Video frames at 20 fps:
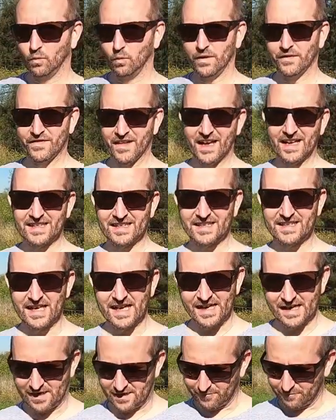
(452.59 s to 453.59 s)
With that
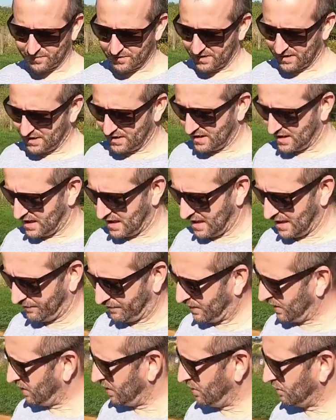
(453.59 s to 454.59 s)
setup,
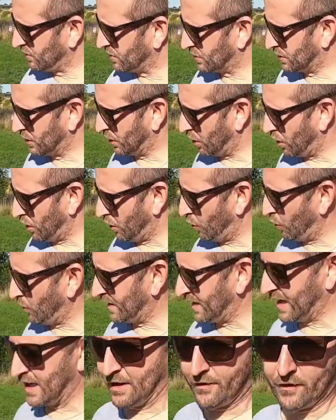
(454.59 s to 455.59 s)
if you dial
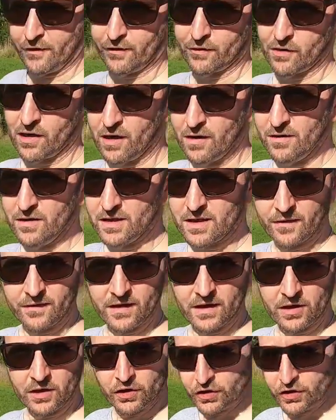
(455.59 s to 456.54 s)
down the throws of the